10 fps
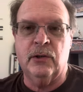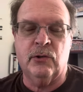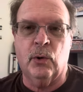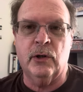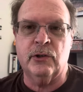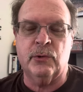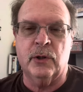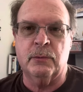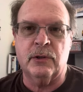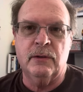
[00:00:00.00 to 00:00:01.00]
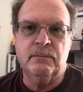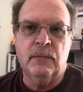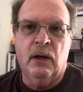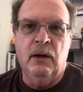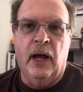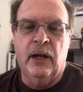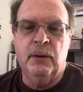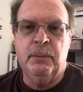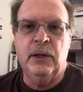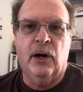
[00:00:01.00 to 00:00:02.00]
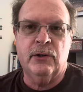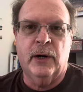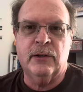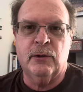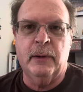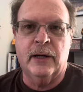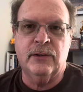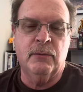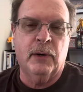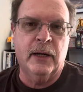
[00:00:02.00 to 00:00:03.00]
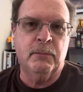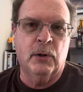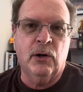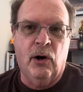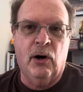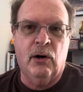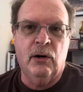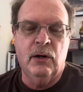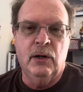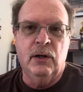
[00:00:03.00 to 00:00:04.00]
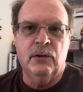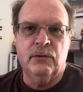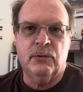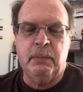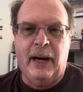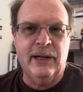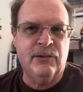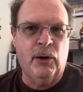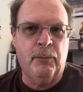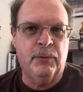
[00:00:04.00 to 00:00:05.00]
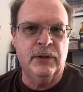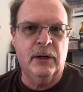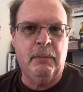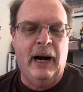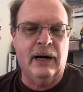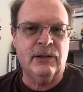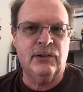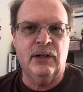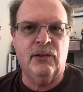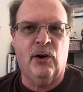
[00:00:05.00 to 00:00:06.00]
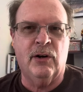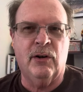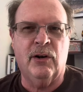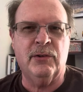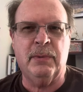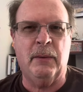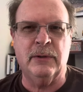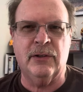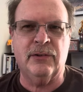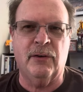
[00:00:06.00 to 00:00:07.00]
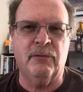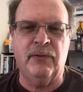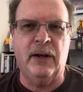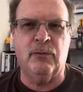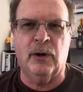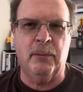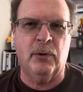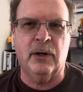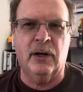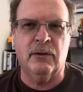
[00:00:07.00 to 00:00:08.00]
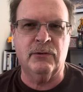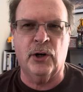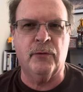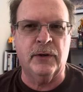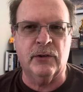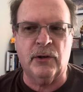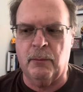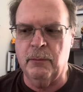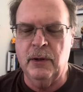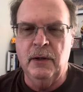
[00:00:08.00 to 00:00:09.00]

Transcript: storage rooms. And the PR director back then, Mike McCall, spotted something in a box, and he thought, oh, it's probably just some fake replica trophy or something.